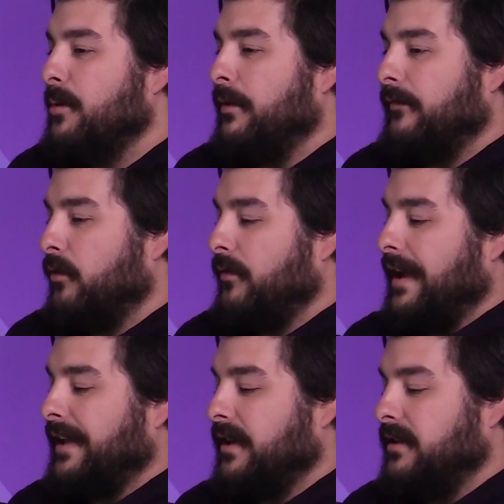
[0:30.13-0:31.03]
before
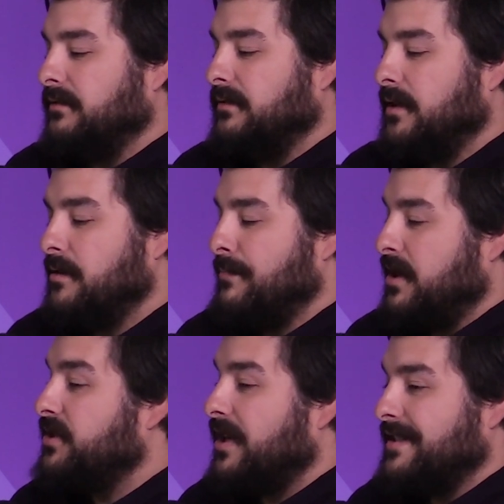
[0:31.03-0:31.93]
they can
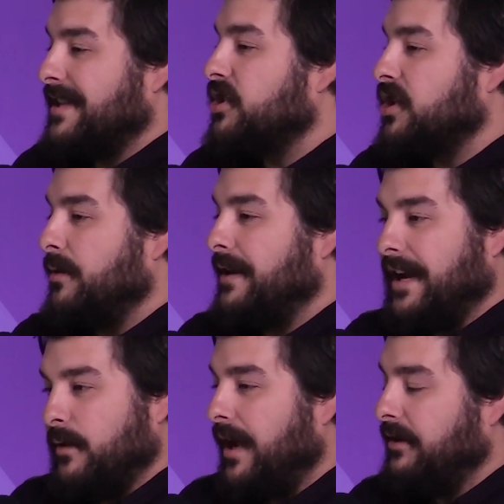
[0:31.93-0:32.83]
monetize their show in
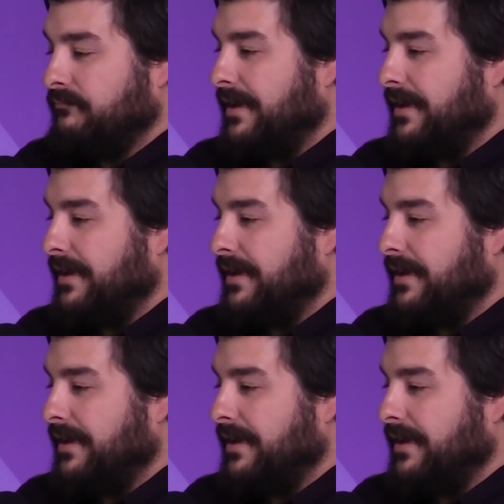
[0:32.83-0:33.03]
any way,